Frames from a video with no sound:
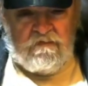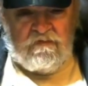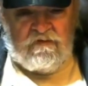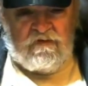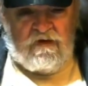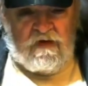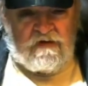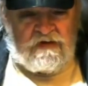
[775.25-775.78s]

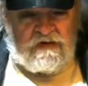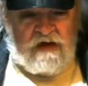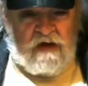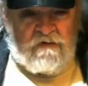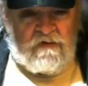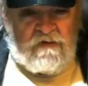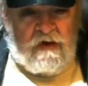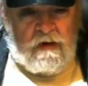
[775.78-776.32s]
fill
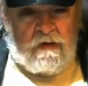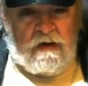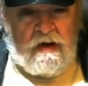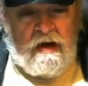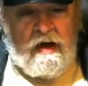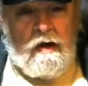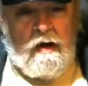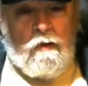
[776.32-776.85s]
stuff in.
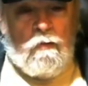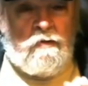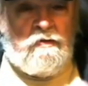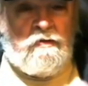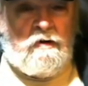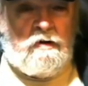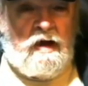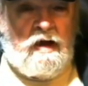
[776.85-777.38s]
We're
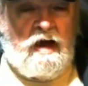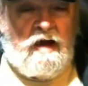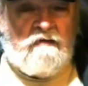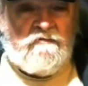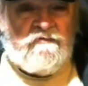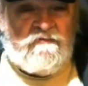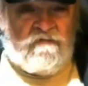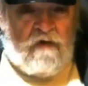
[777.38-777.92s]
there to
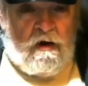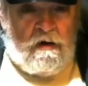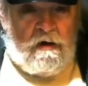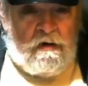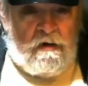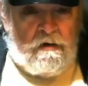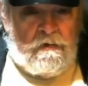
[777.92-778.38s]
have fun.